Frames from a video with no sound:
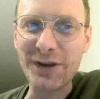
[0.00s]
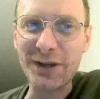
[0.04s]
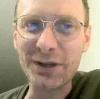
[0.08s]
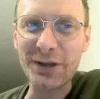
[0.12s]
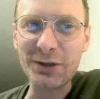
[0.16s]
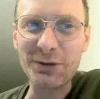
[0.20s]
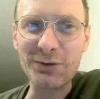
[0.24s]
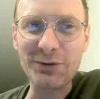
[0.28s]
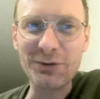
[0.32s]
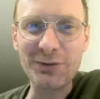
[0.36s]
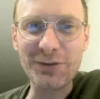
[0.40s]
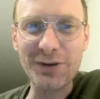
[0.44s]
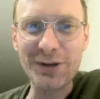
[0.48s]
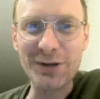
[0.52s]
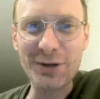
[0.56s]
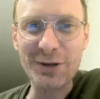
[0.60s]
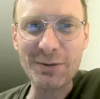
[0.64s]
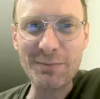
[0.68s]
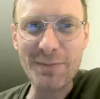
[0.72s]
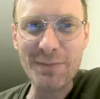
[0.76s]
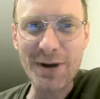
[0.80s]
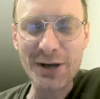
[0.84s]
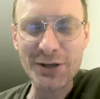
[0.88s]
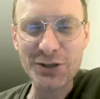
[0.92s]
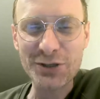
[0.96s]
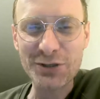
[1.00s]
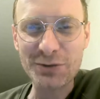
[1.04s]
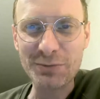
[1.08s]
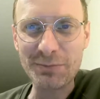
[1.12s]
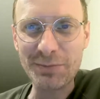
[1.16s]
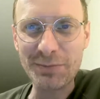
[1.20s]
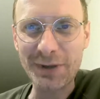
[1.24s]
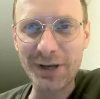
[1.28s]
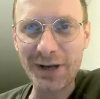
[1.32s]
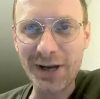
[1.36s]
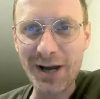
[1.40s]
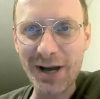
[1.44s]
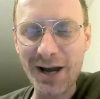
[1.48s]
Thank you very much,
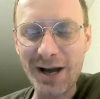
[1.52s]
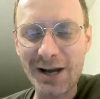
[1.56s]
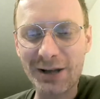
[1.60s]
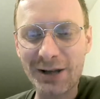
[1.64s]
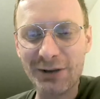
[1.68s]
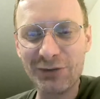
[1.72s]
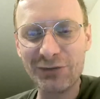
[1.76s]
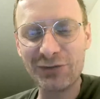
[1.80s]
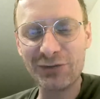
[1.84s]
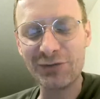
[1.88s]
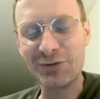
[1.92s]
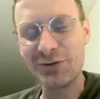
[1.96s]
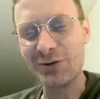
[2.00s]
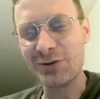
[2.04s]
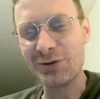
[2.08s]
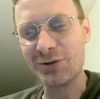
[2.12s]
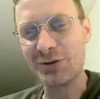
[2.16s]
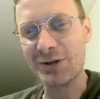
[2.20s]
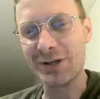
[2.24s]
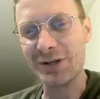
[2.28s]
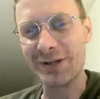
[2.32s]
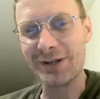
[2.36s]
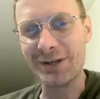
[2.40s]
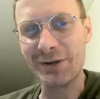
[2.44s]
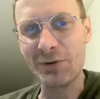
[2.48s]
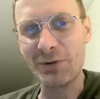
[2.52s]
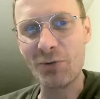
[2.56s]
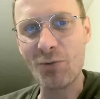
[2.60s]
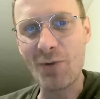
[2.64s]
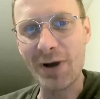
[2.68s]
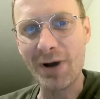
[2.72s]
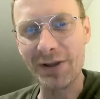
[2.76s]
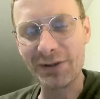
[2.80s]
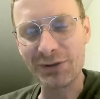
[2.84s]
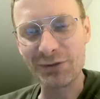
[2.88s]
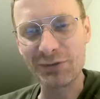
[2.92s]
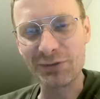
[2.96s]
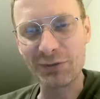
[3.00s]
Michal, for
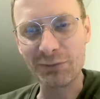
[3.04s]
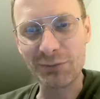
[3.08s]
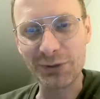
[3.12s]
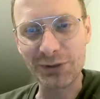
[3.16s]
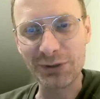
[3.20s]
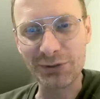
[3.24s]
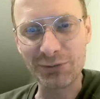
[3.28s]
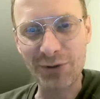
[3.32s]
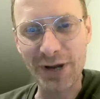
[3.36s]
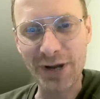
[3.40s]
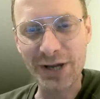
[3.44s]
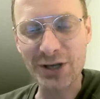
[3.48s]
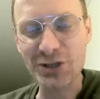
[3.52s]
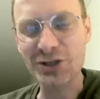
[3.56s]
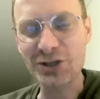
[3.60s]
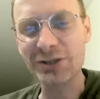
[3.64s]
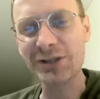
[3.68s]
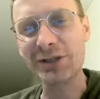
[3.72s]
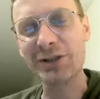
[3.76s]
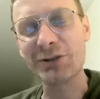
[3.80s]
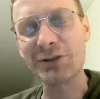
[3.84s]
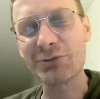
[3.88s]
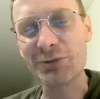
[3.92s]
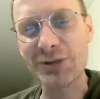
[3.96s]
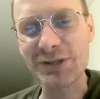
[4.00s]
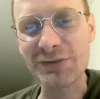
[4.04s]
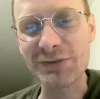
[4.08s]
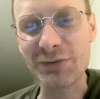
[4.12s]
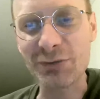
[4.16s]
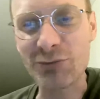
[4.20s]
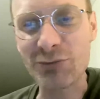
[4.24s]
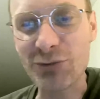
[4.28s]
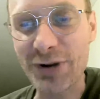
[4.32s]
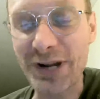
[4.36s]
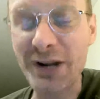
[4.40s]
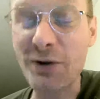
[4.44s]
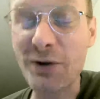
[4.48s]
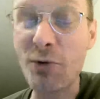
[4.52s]
wonderful moderation, and Chris
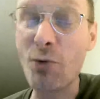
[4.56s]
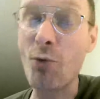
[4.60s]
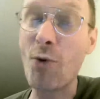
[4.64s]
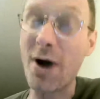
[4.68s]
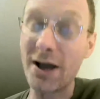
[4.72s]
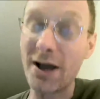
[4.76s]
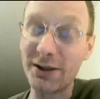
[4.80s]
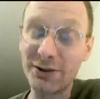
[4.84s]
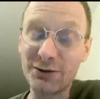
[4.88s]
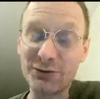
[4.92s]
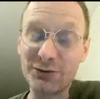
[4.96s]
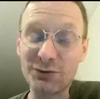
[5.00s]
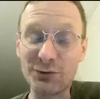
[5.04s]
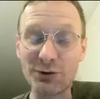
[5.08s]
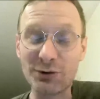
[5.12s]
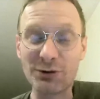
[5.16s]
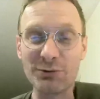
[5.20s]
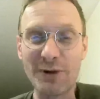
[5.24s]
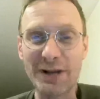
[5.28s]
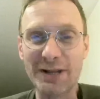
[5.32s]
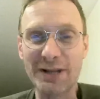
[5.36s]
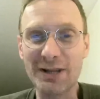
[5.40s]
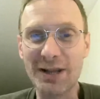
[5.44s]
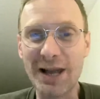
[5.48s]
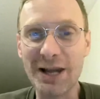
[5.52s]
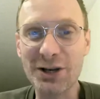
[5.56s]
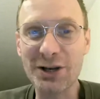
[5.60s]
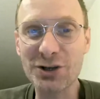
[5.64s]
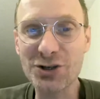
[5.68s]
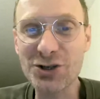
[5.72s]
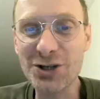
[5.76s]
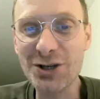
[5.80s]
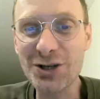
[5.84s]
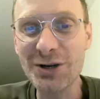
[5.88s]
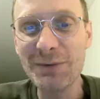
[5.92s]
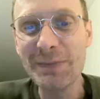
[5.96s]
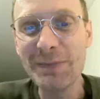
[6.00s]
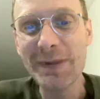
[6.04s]
for really wonderful, great
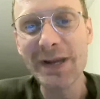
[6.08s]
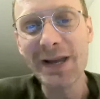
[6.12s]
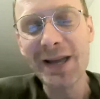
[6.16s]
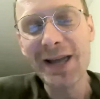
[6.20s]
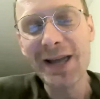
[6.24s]
lecture.